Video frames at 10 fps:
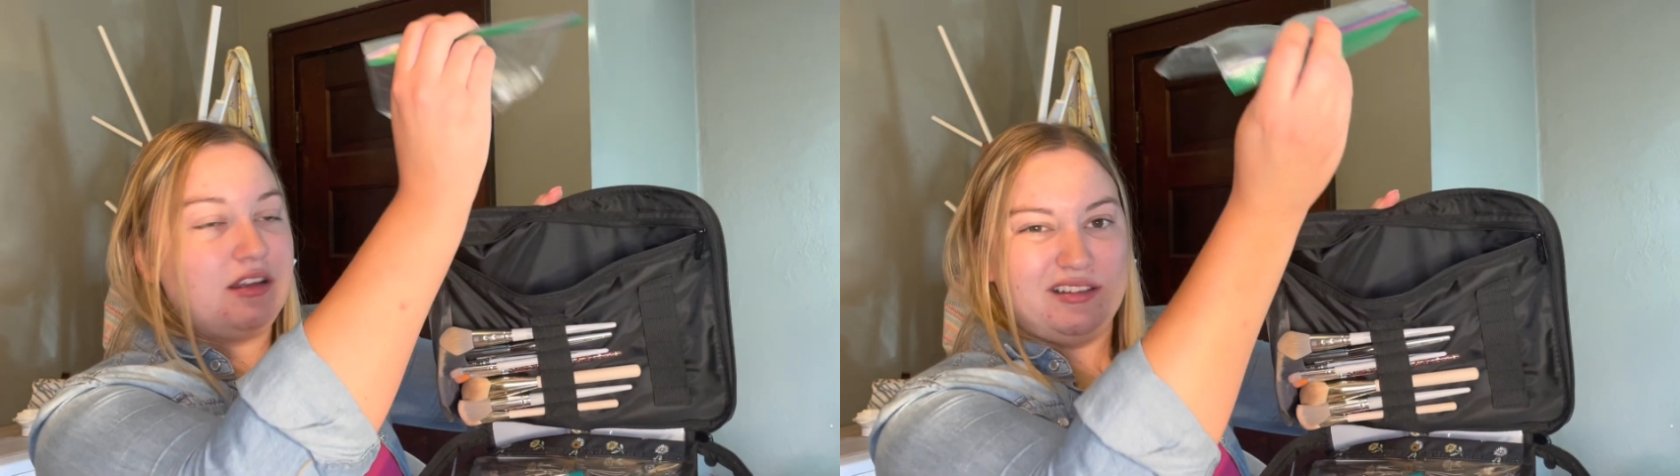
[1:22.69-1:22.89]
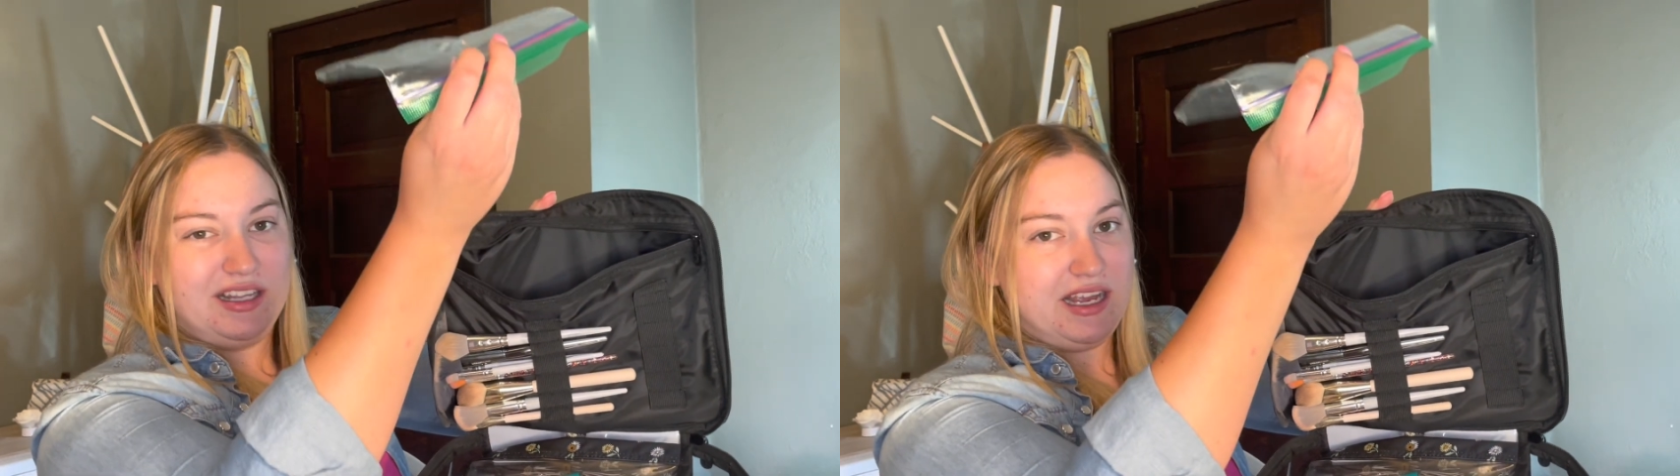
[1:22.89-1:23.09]

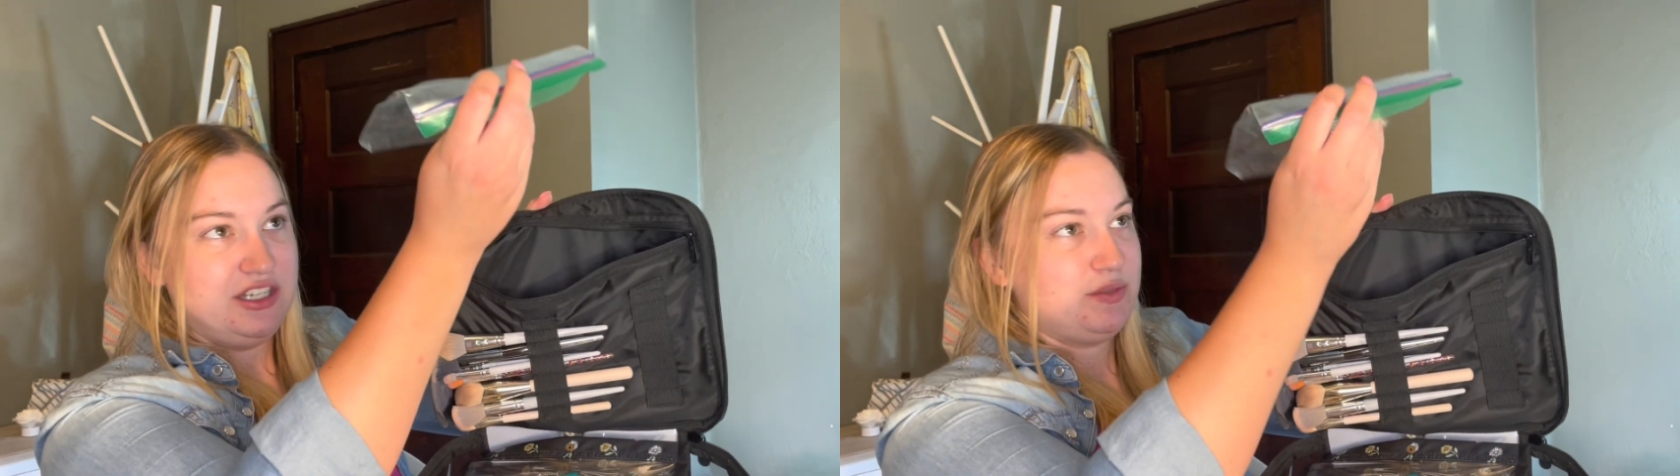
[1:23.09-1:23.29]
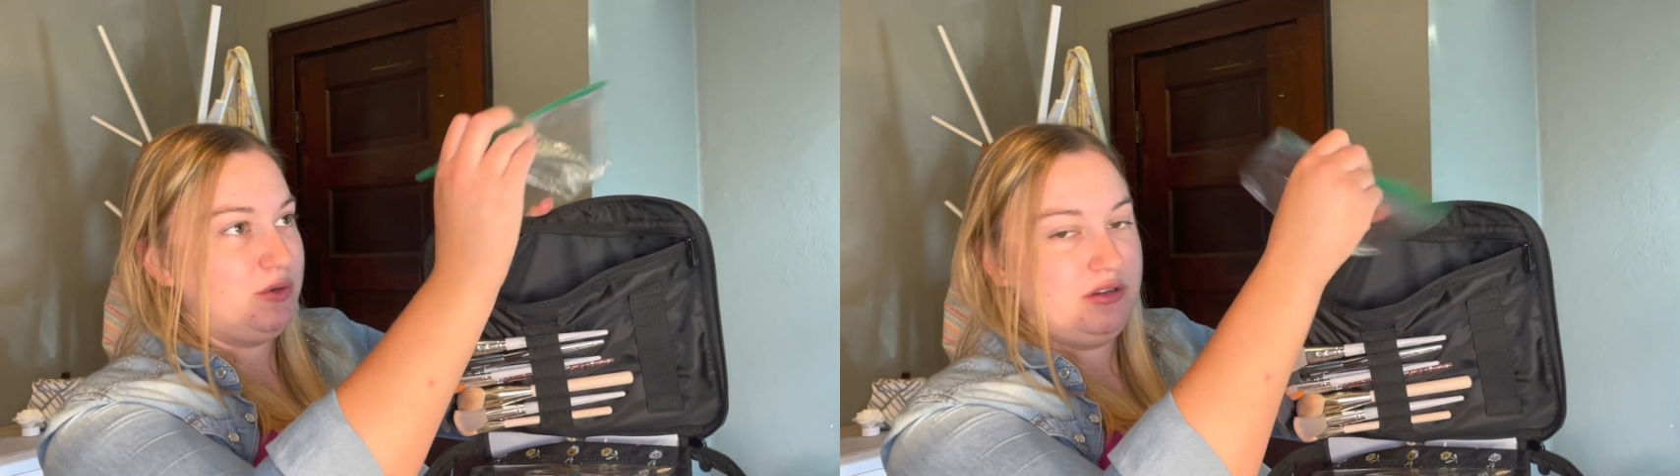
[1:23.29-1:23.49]
Like I
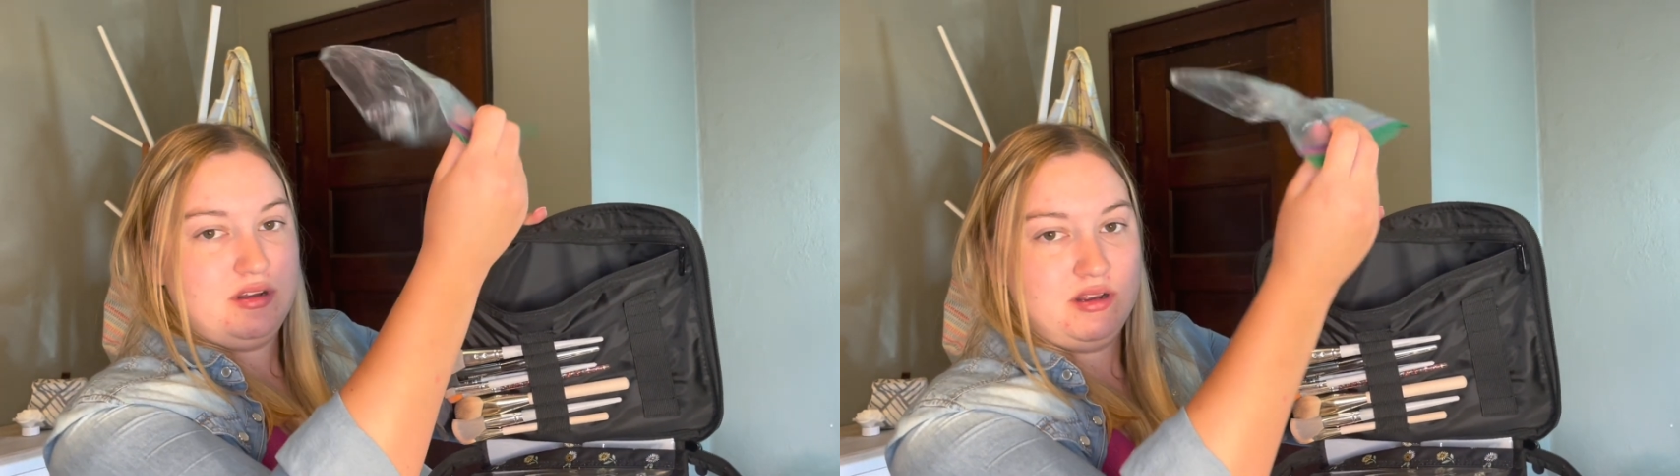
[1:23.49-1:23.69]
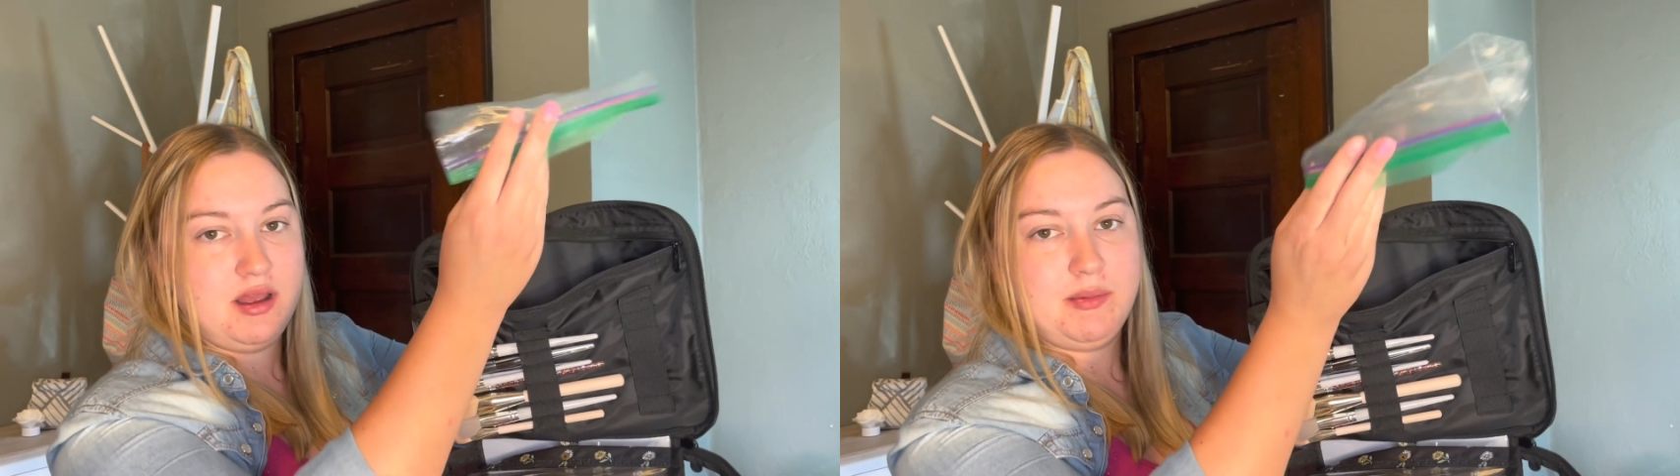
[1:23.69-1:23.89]
just put,
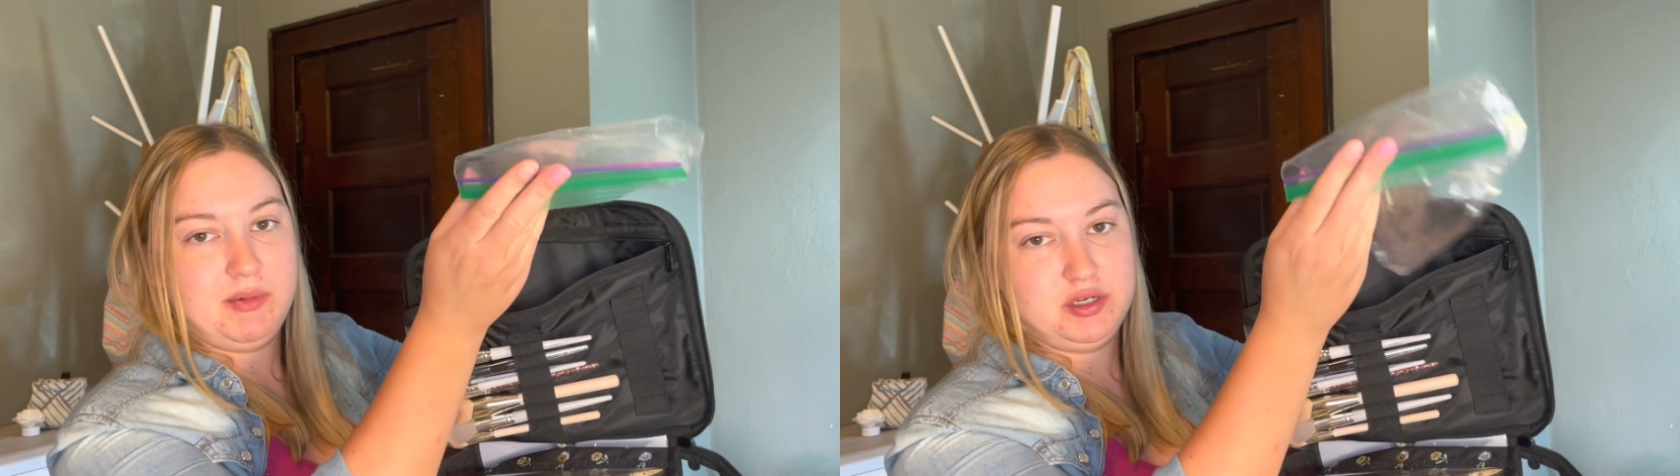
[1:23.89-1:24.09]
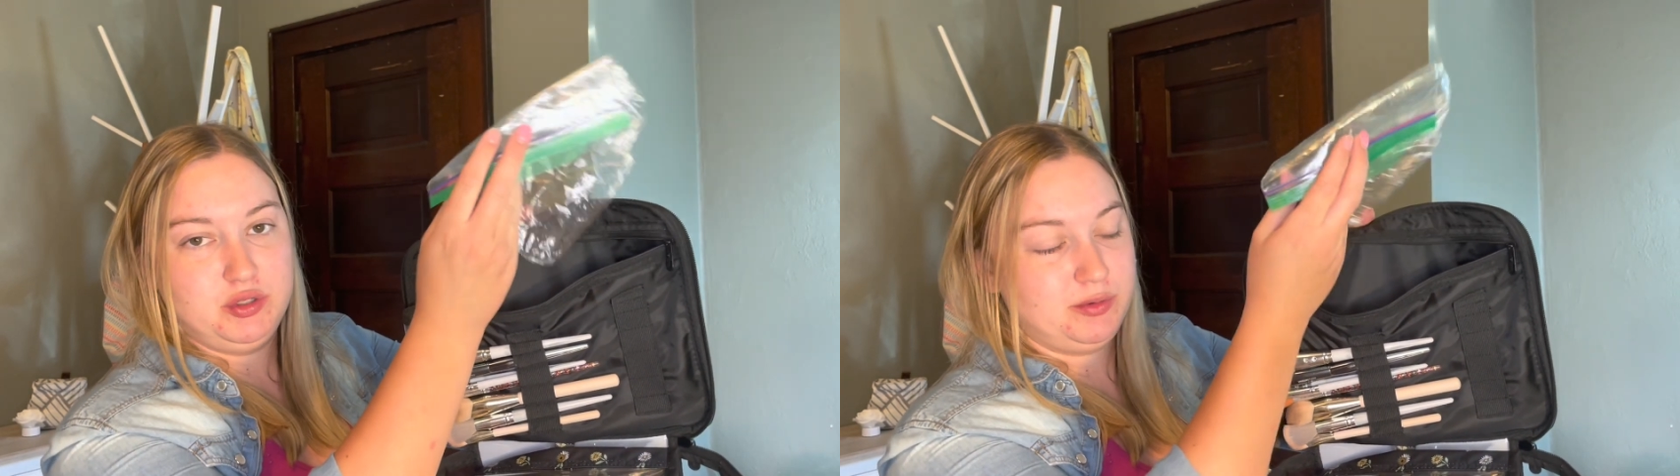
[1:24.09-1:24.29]

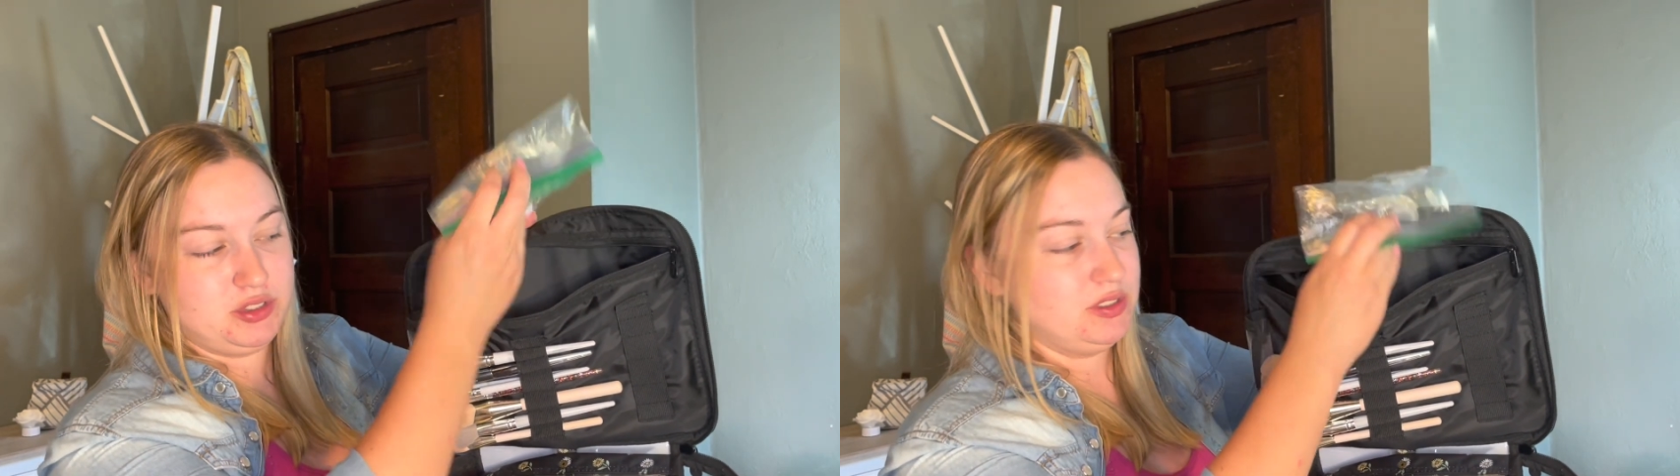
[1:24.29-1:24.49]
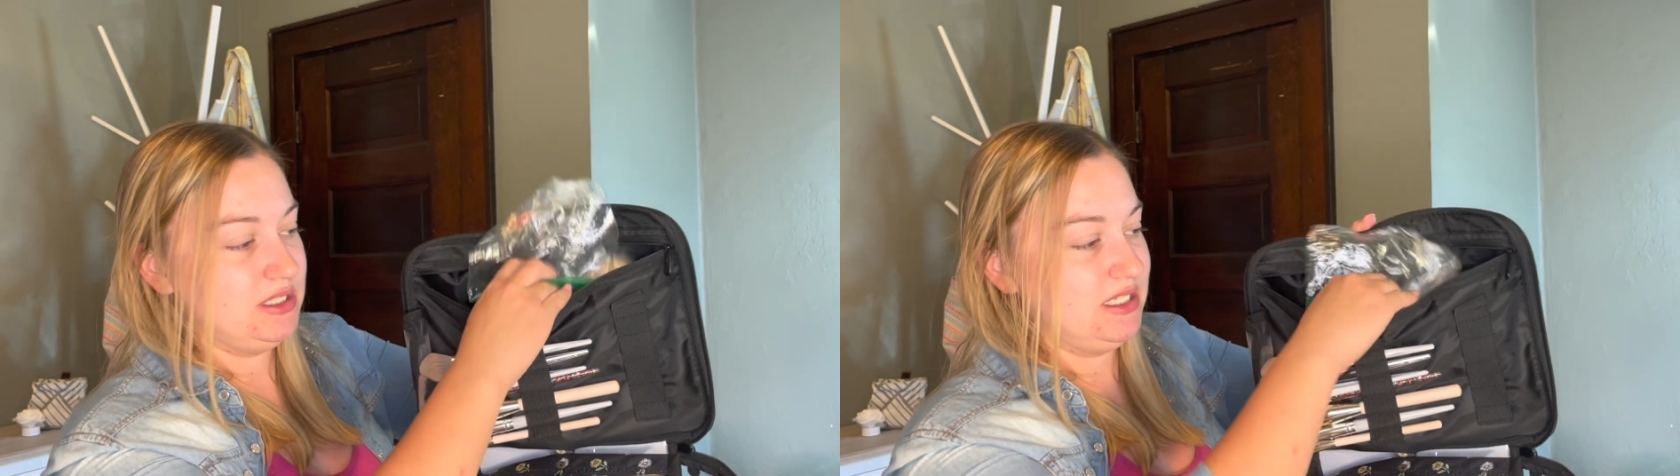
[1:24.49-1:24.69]
my
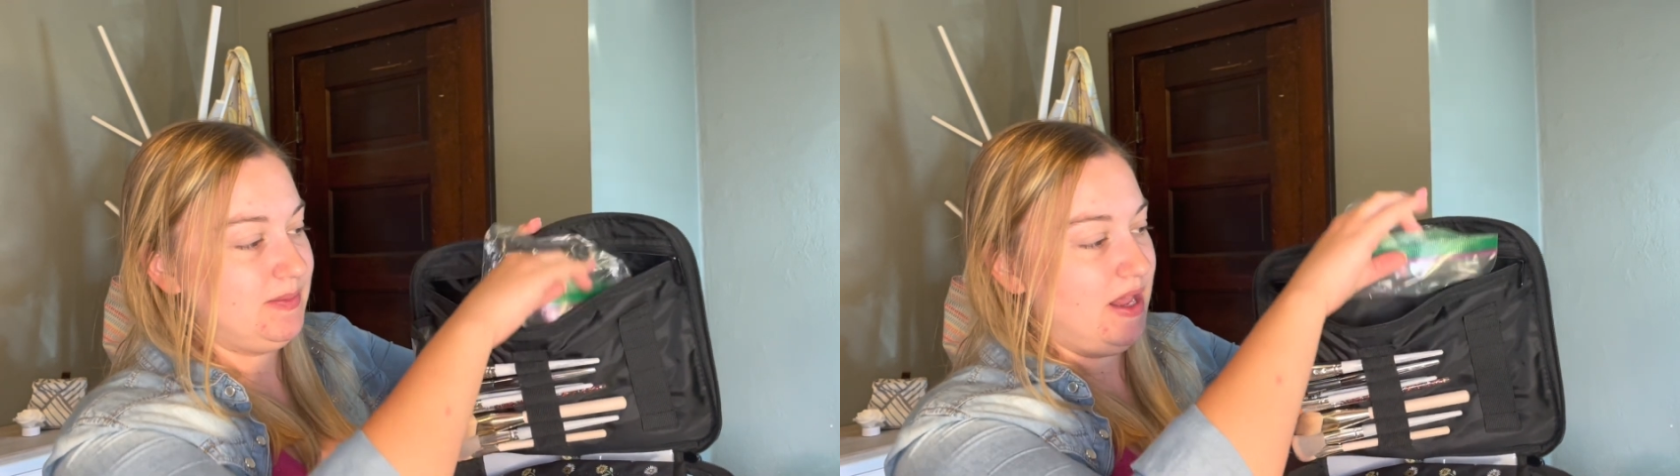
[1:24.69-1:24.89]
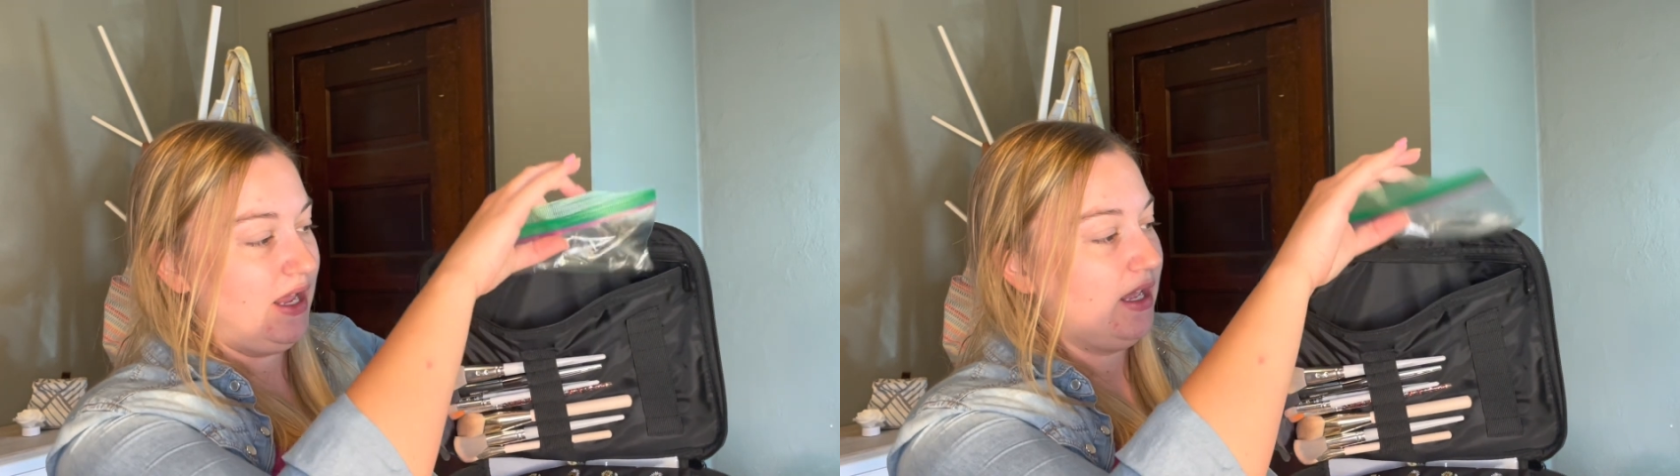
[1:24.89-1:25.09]
toothbrushes in this
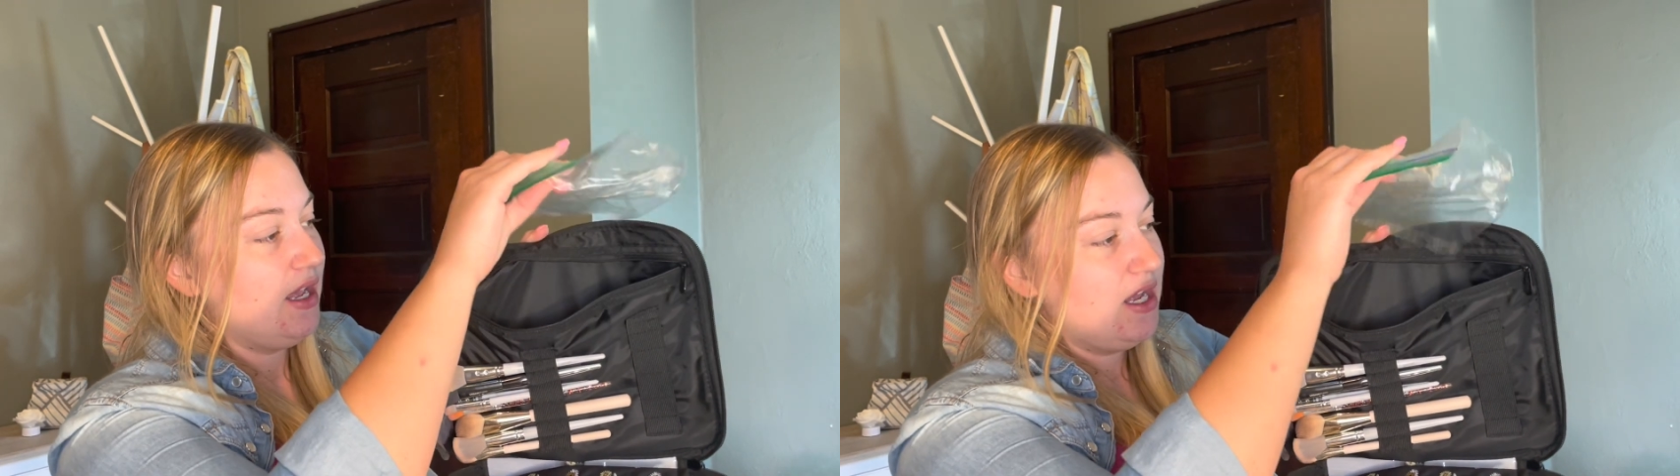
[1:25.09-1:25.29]
bag.